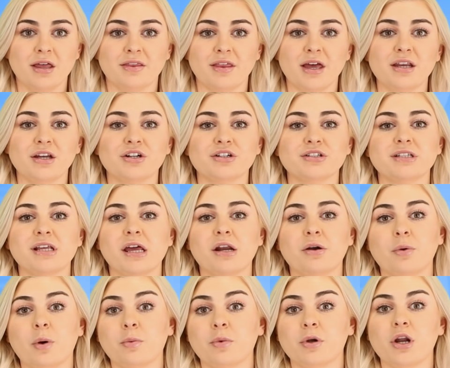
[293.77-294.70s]
Then years
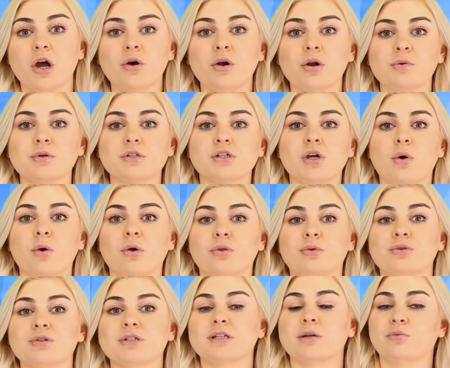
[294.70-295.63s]
later, when Winona was going
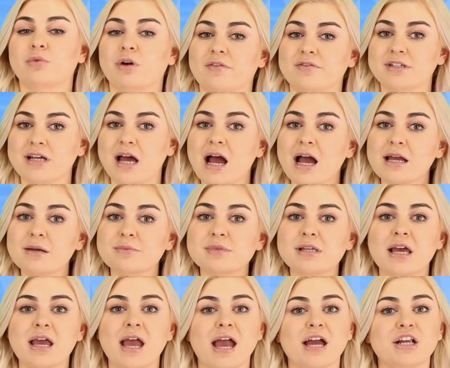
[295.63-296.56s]
through some rough times
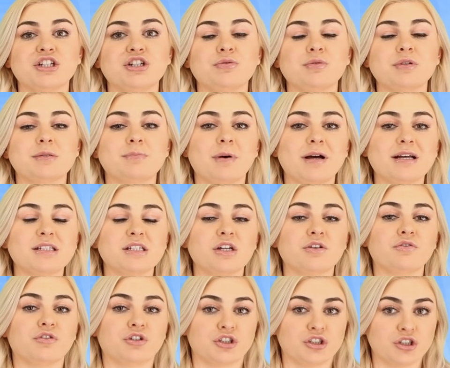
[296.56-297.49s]
and she was
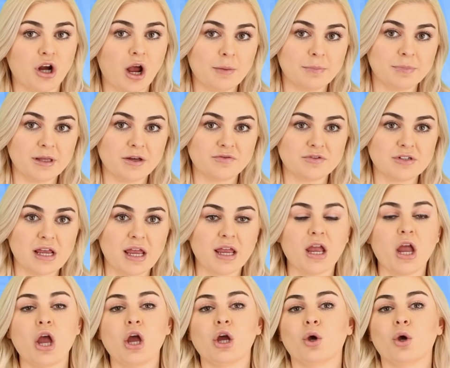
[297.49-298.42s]
busted for shoplifting,